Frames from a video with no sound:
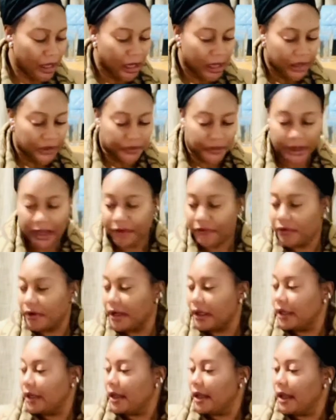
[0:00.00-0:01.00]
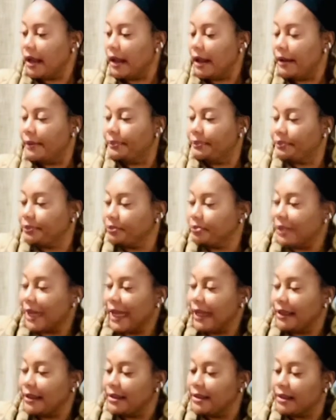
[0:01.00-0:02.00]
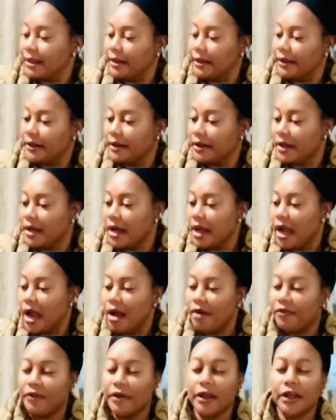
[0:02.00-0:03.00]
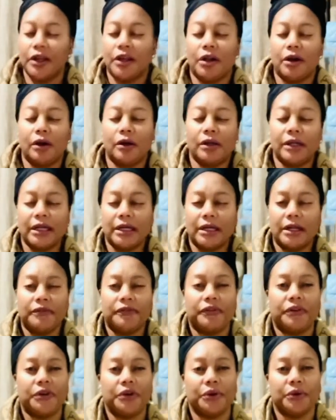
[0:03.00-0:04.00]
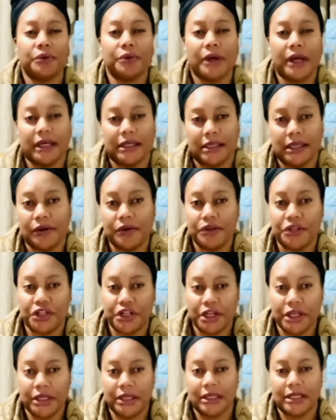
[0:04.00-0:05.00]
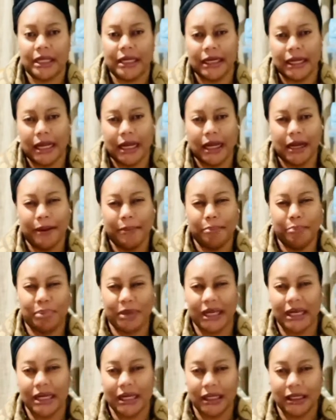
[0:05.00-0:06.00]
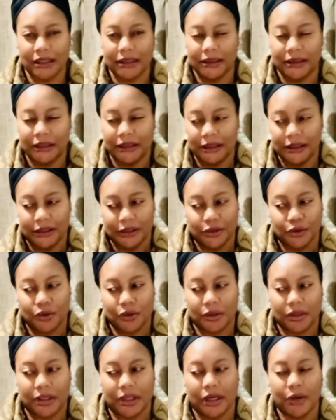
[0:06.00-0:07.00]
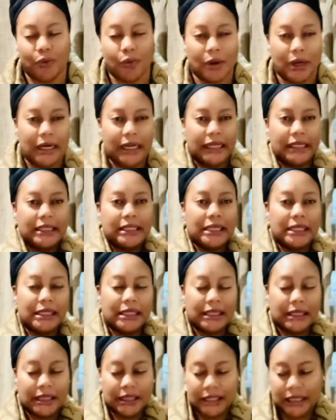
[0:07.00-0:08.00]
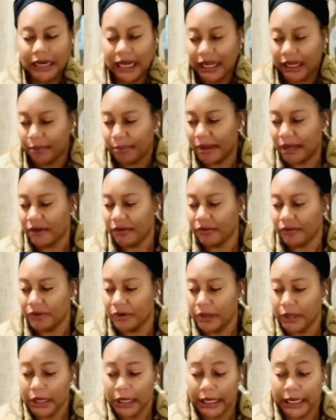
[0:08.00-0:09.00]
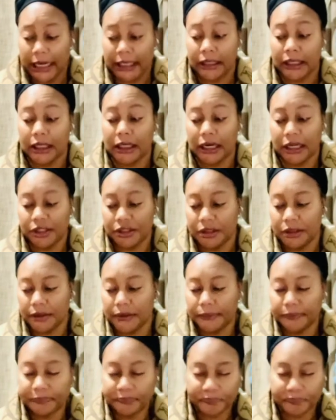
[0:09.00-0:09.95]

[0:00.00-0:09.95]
So yeah, I've got bags. I've included a few SLGs that are bigger, not the wallets and the like, but of like the clutches.